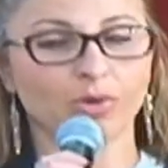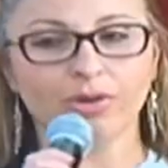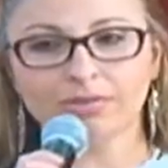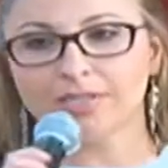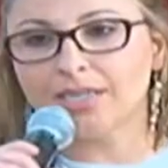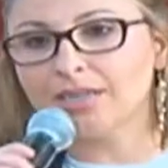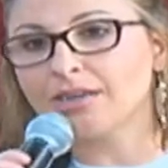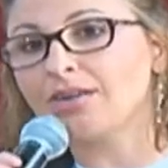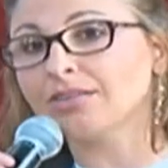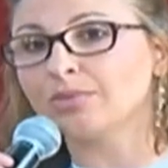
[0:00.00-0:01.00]
or
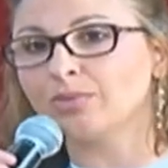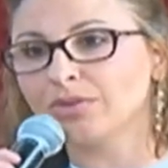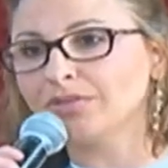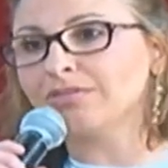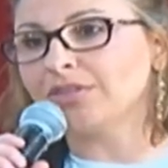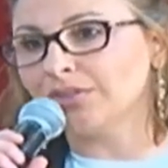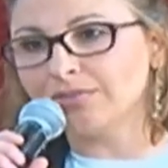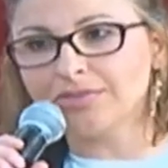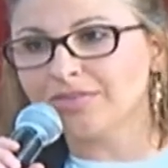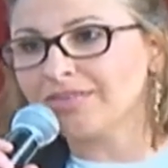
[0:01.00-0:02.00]
Sayedna called it worldview.
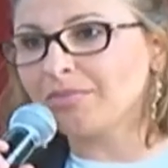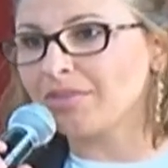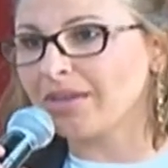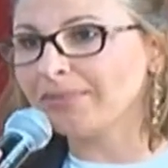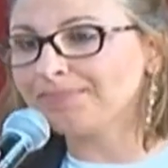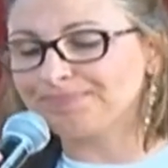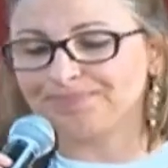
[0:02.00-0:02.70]
It's the same thing.